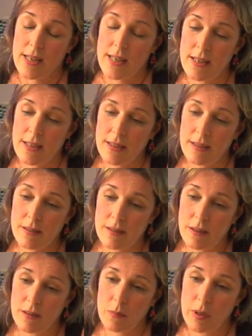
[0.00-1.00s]
and
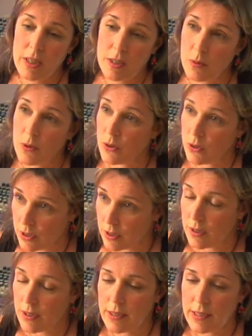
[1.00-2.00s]
my husband
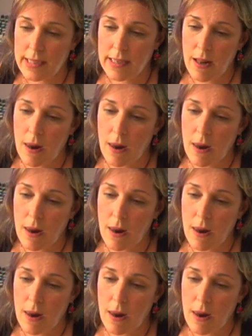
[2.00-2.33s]
Ernest, and